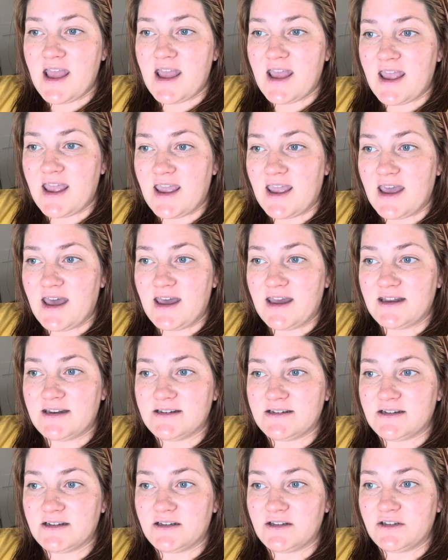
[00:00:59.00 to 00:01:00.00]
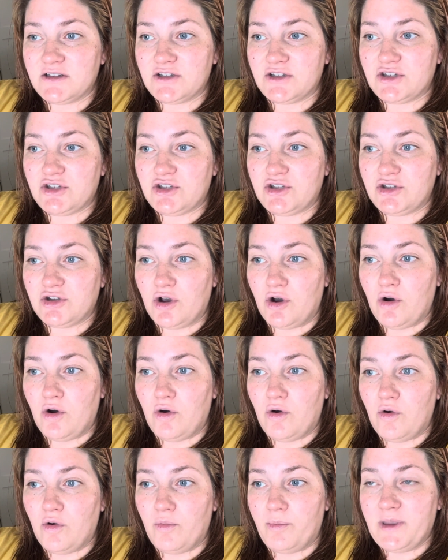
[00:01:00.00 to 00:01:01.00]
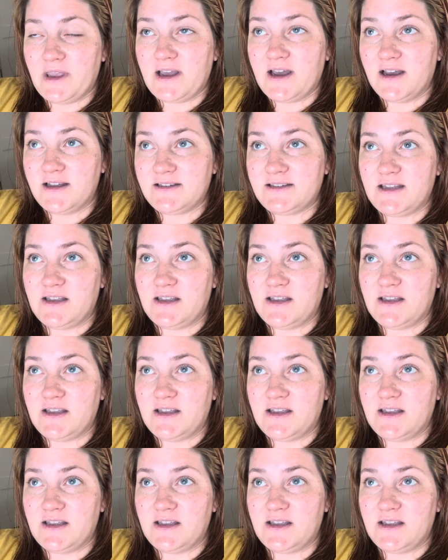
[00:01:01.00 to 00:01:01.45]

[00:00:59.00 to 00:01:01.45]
And so because